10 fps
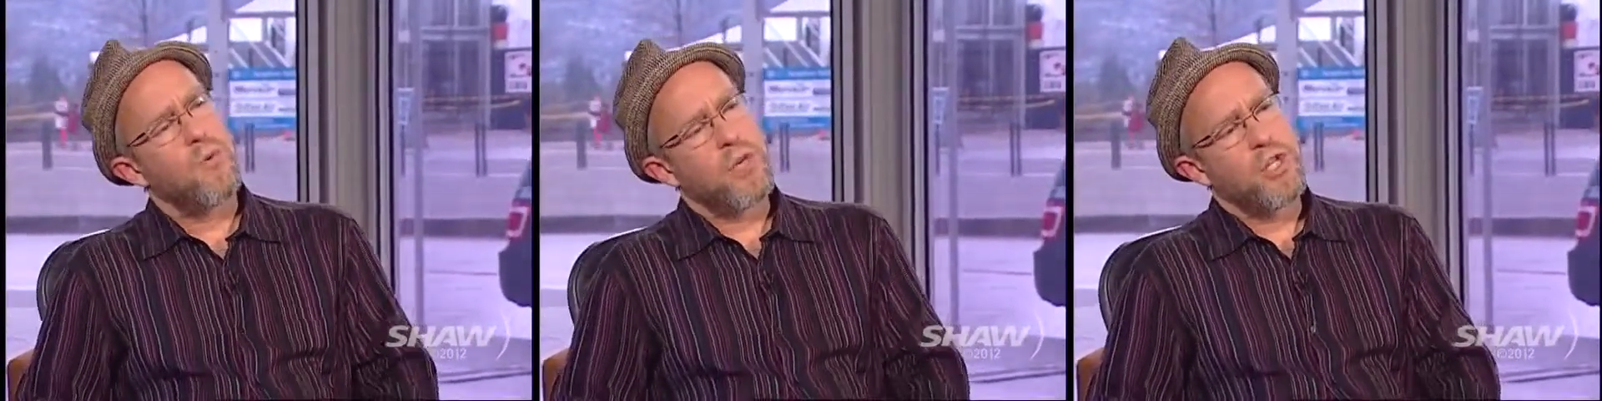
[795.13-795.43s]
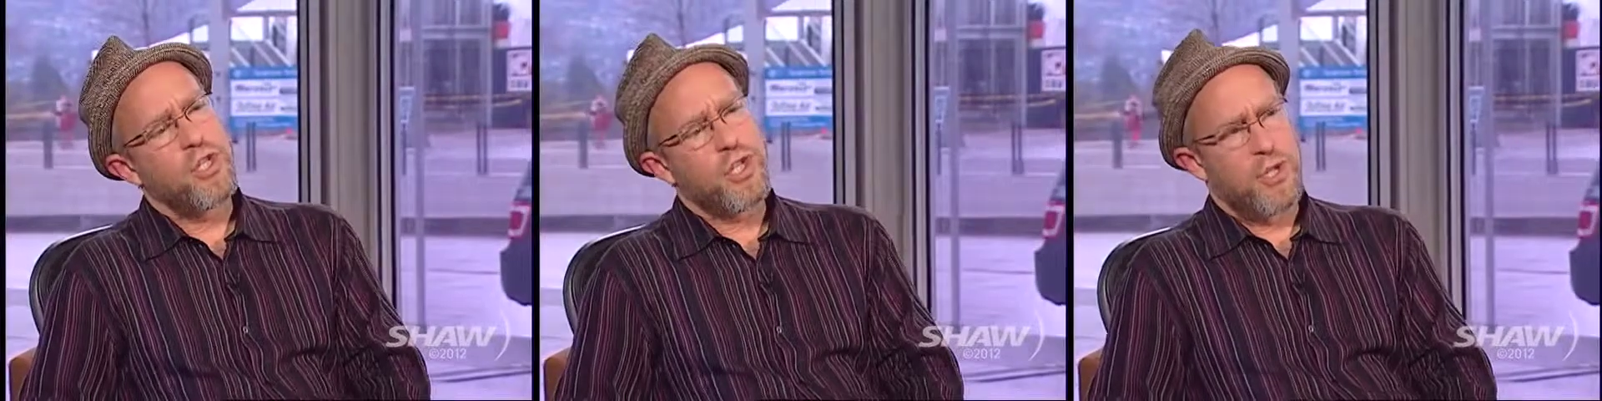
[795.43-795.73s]

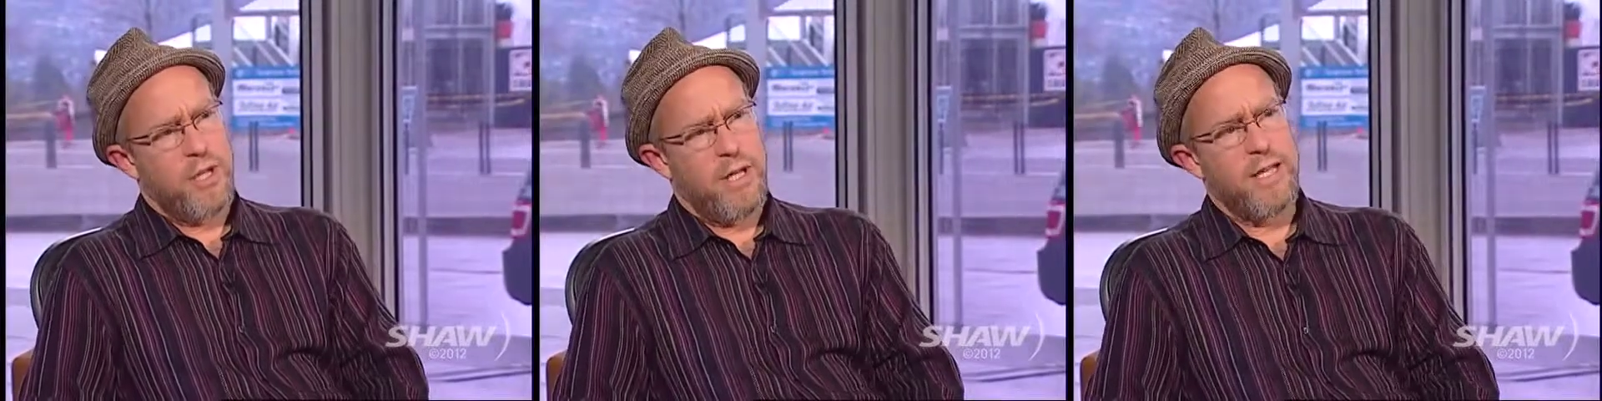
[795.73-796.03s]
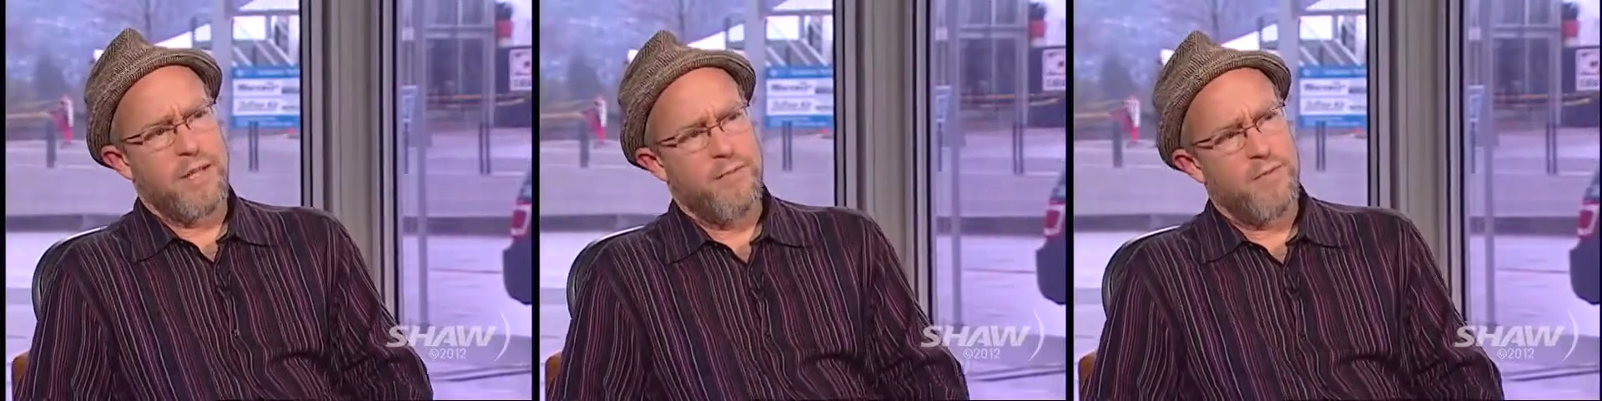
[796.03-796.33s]
which
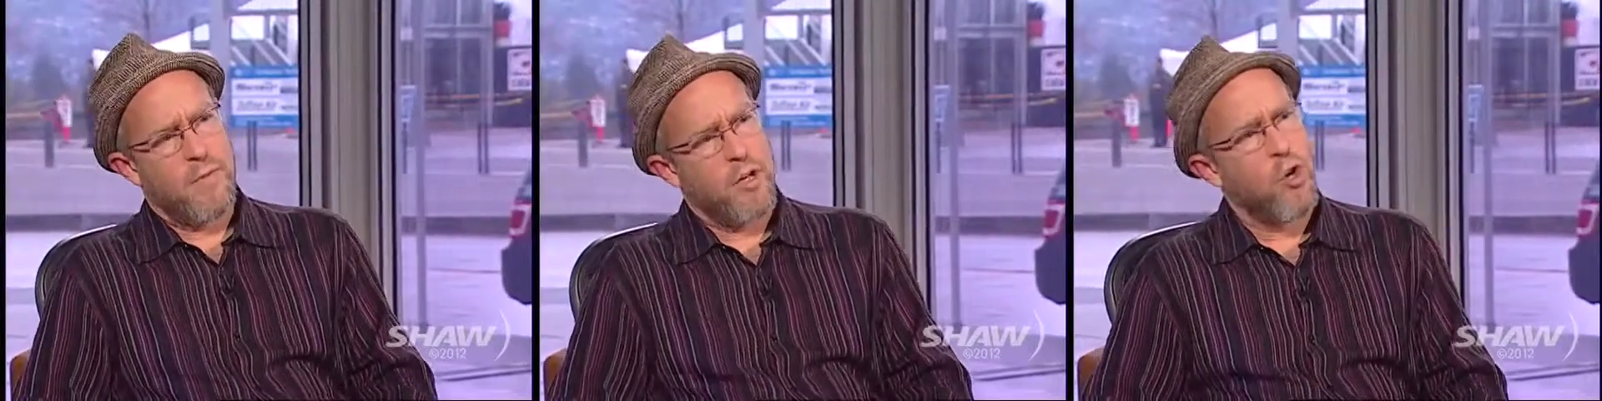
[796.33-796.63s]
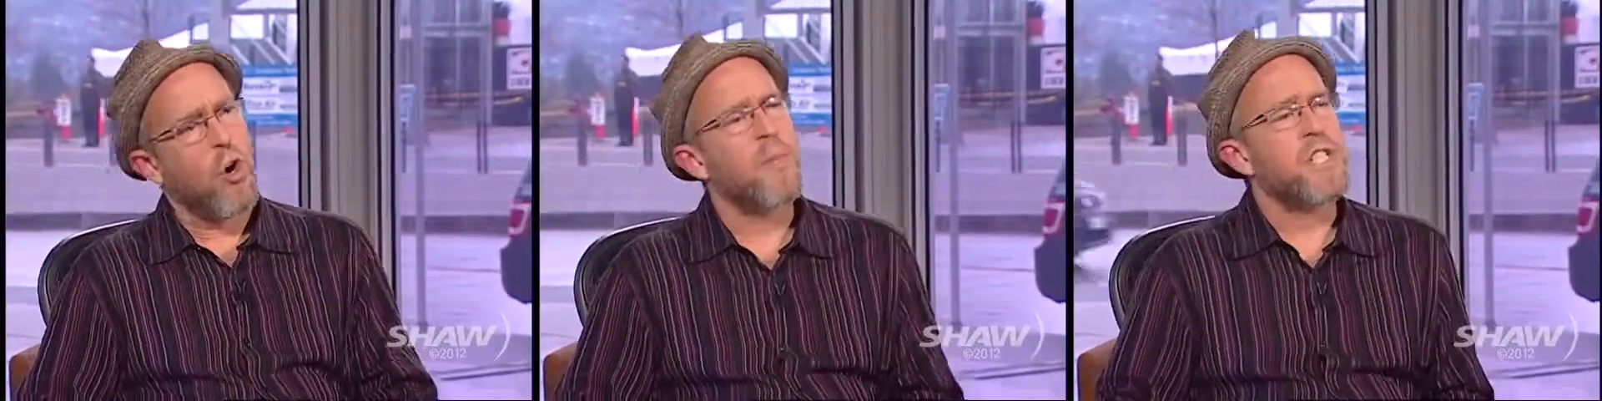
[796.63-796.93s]
has an
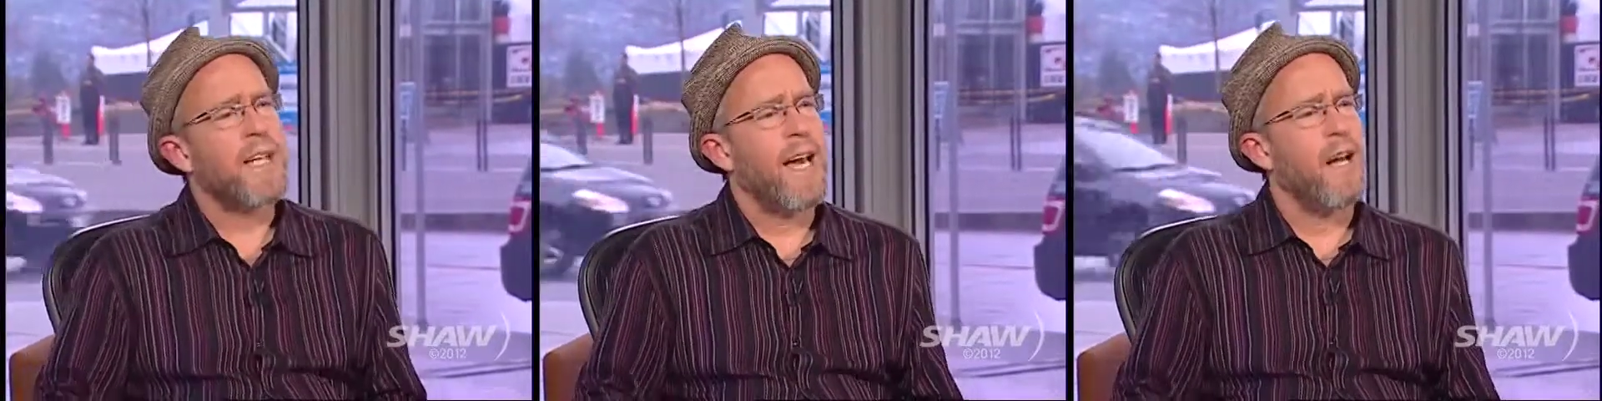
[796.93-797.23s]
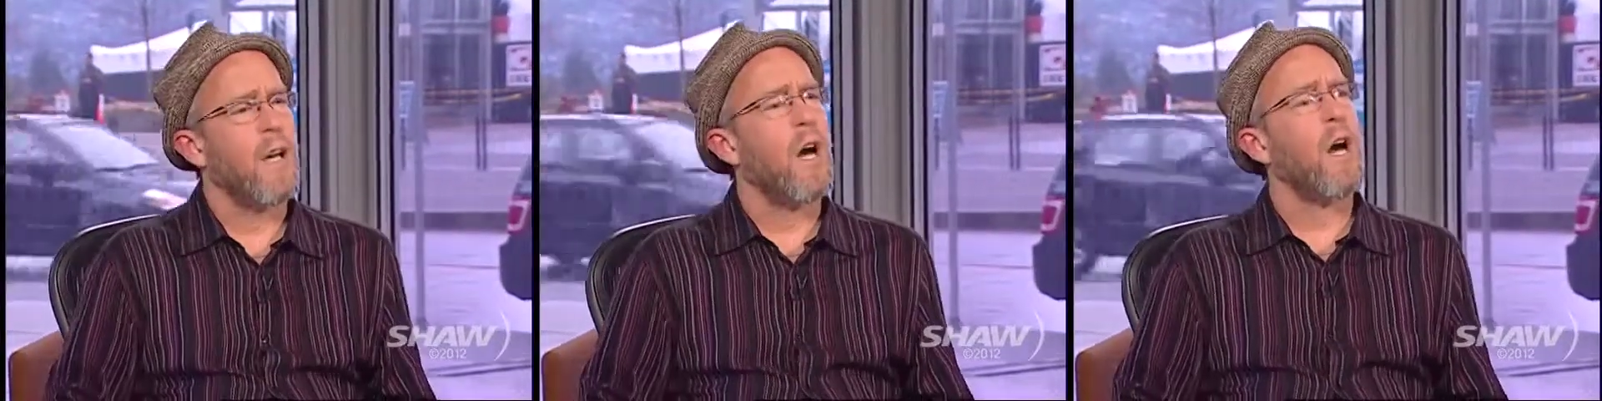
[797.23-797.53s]
enormous
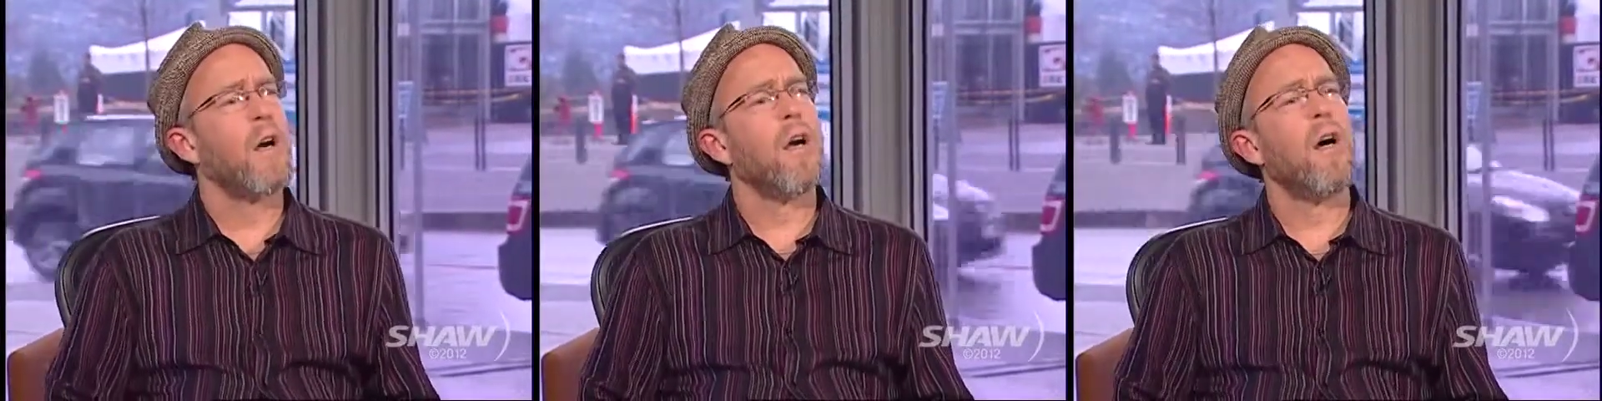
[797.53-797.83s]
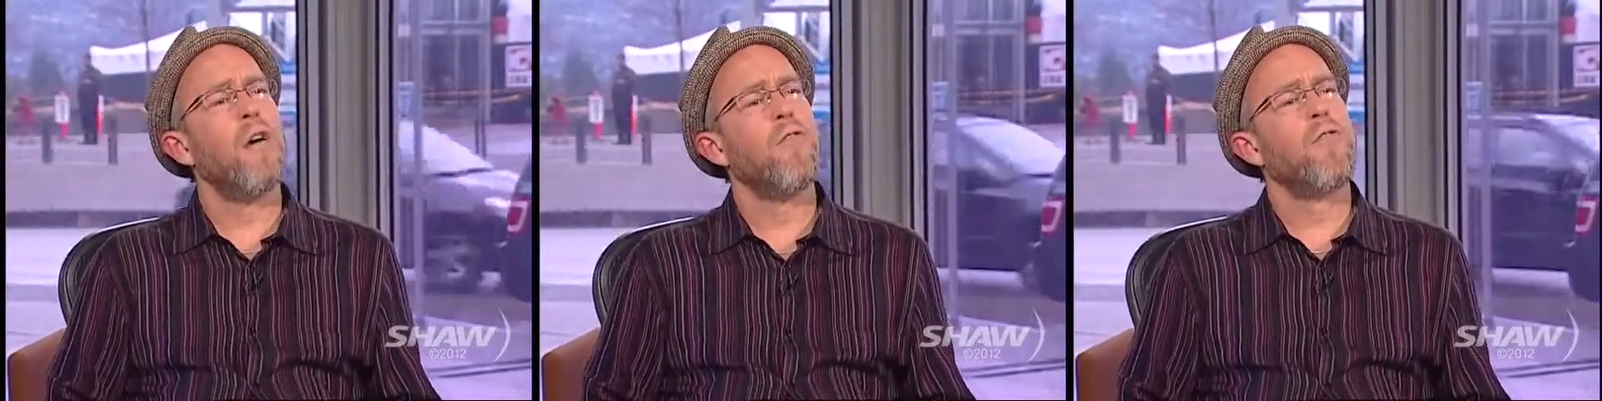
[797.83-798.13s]
catalog
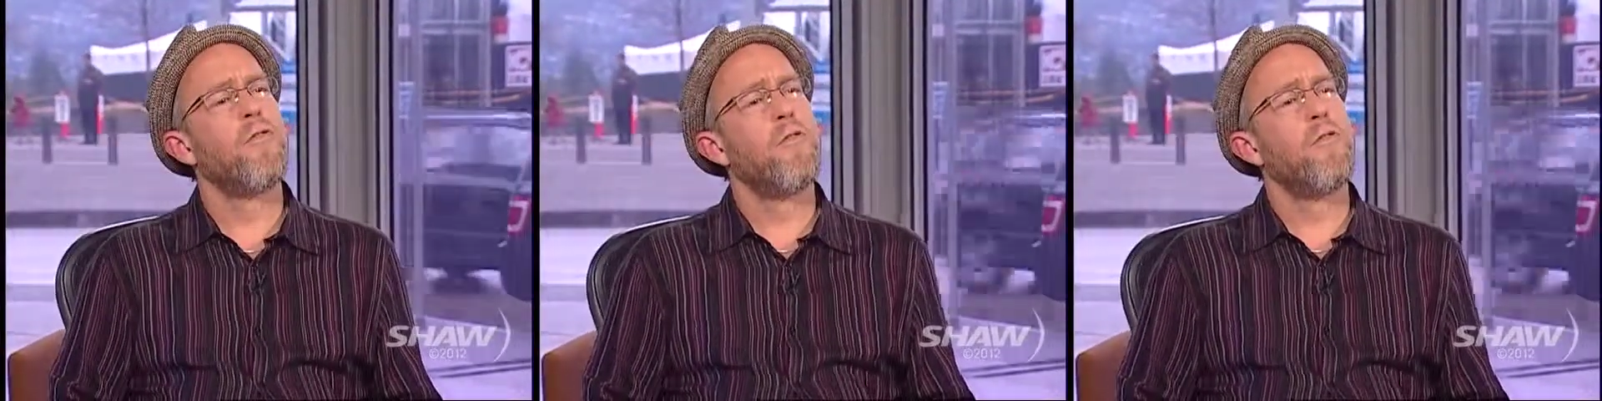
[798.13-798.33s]
of